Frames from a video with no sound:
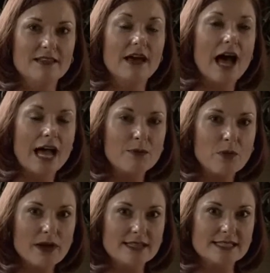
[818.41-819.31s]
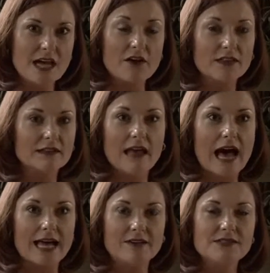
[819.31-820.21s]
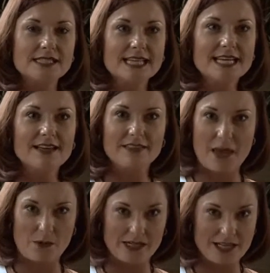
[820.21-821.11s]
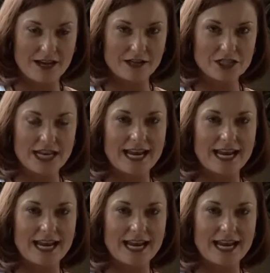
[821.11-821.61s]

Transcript: the high points are the lives that we touch.